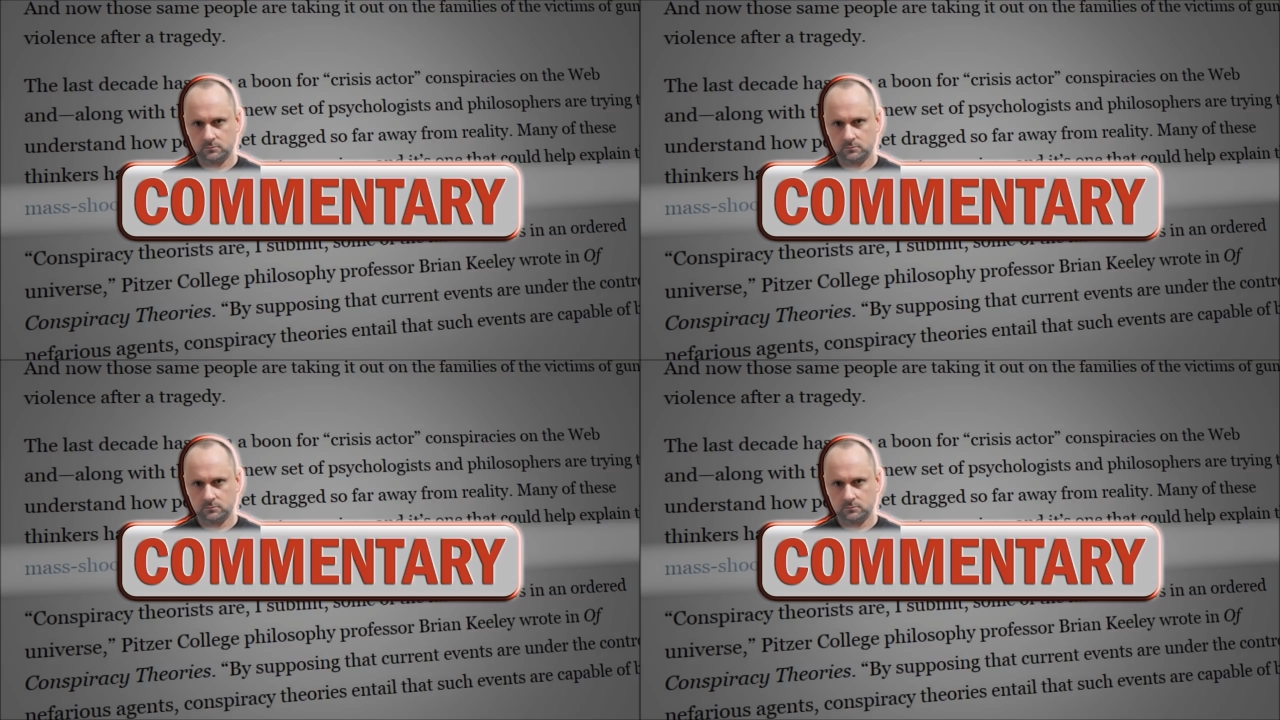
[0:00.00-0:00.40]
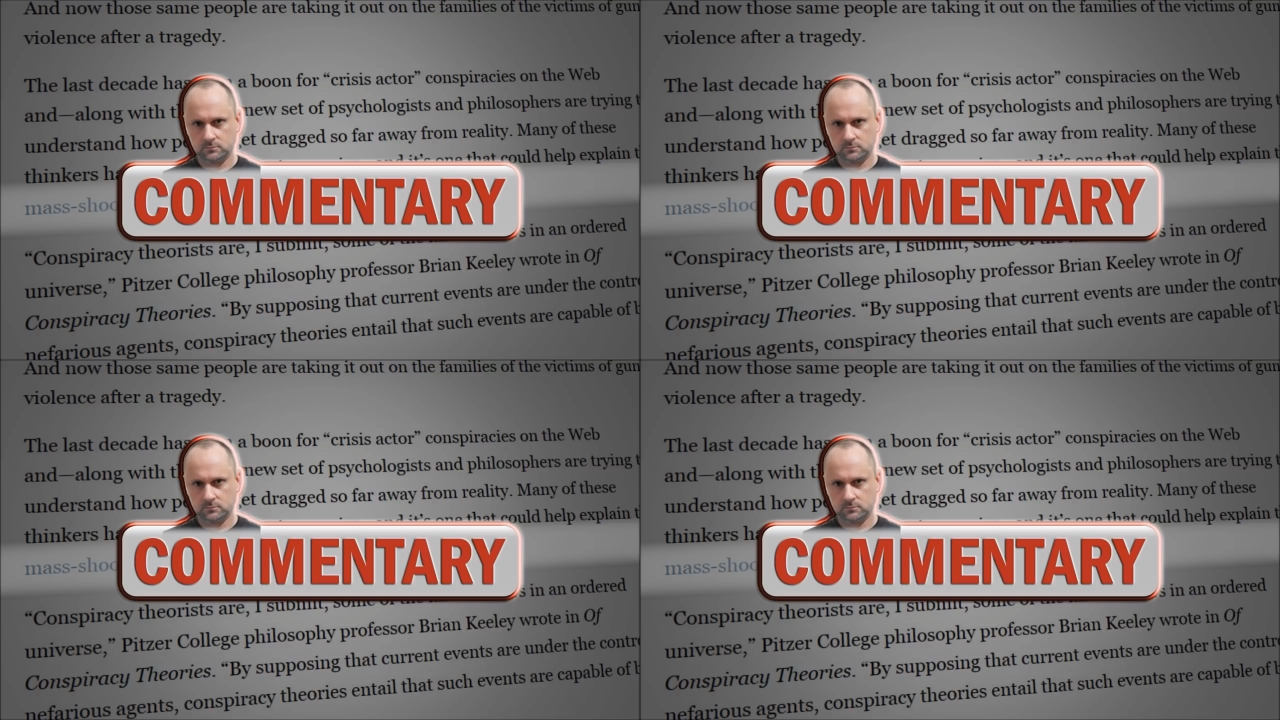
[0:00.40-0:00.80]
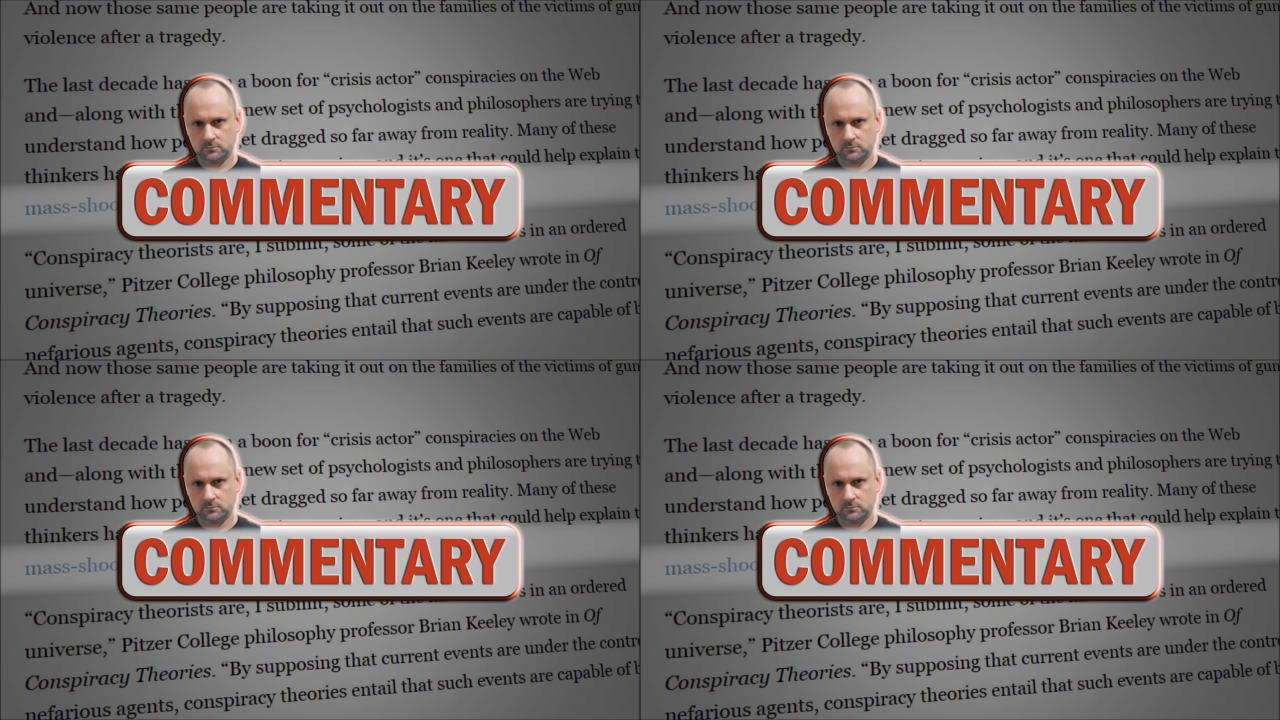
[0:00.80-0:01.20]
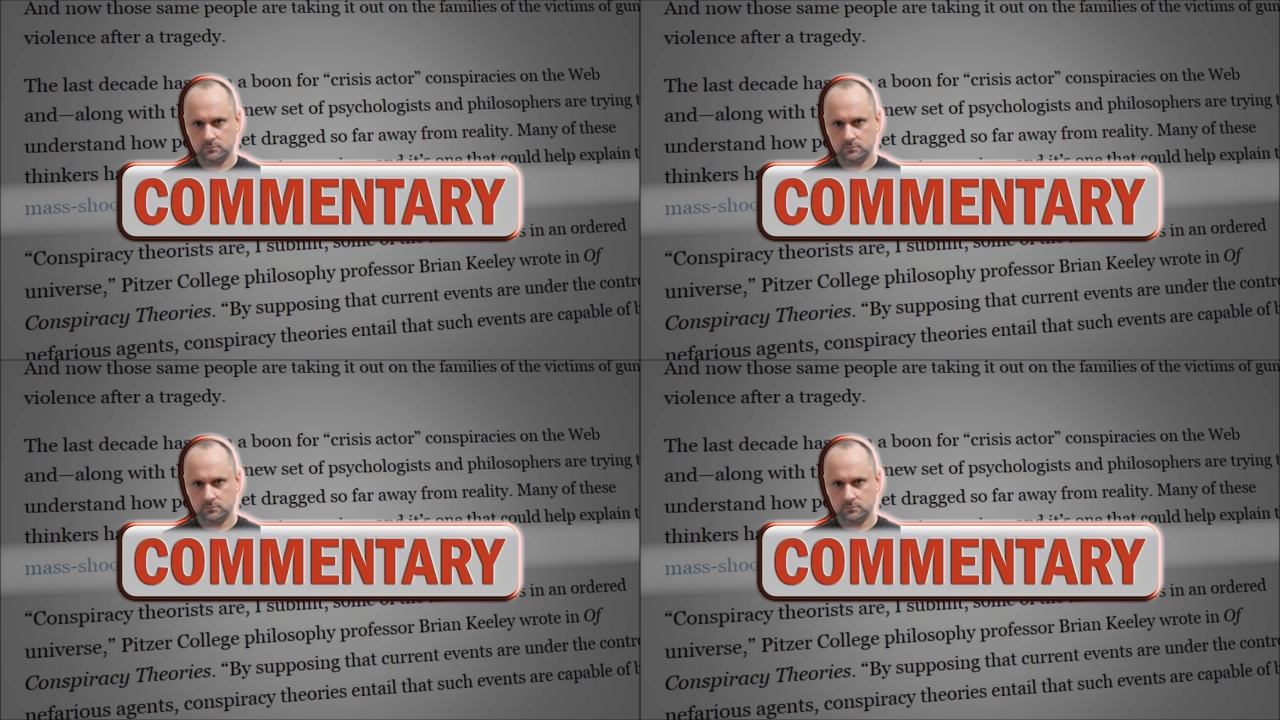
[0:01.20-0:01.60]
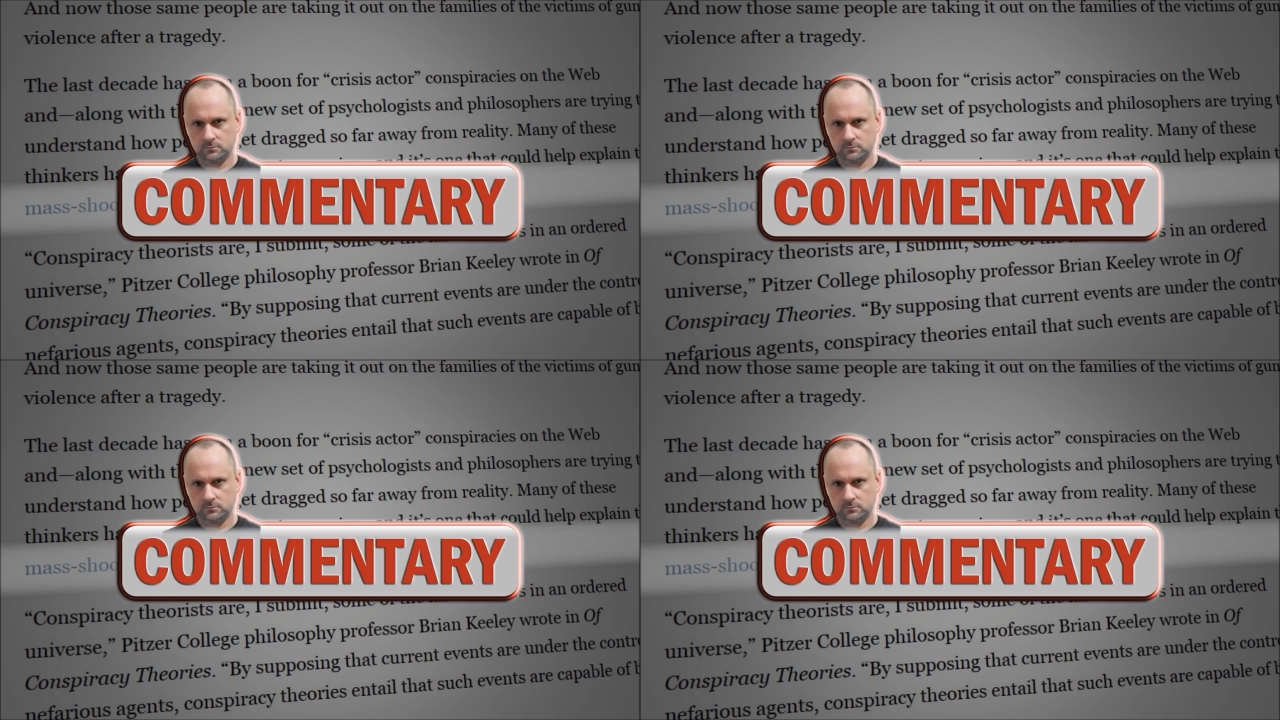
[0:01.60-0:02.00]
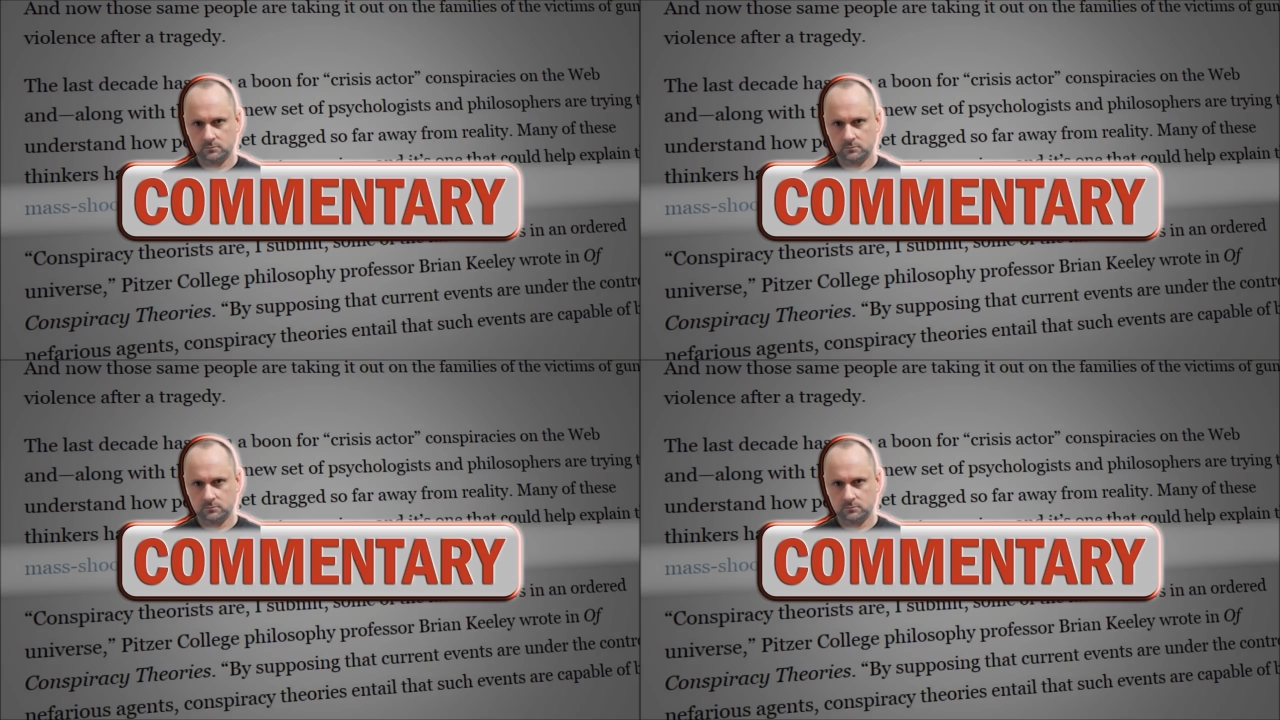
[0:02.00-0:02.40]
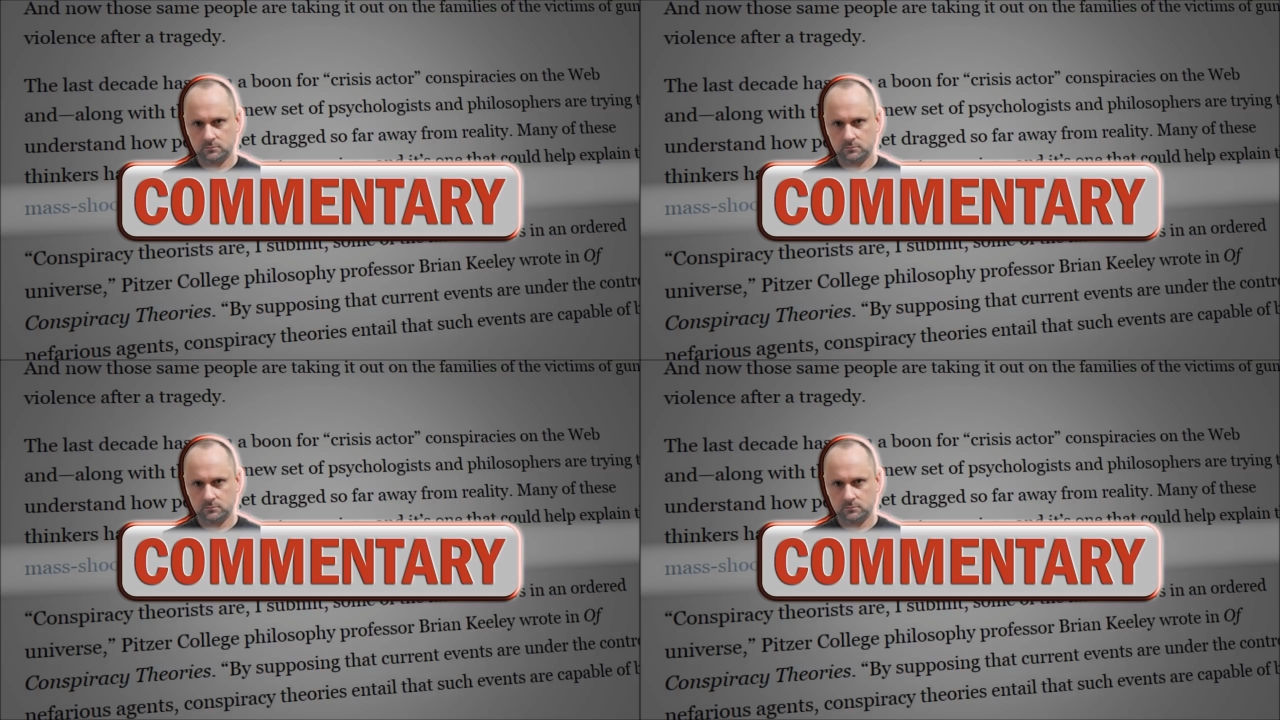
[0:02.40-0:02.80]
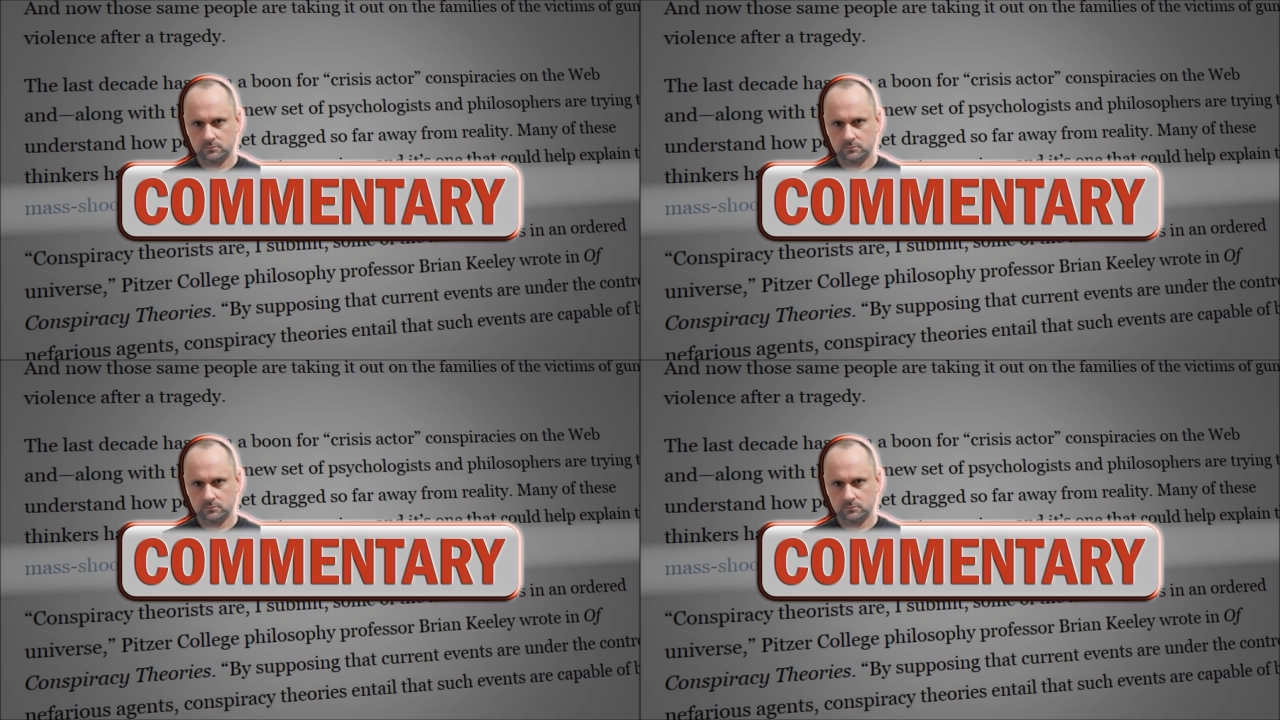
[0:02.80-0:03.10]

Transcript: (no lip movement)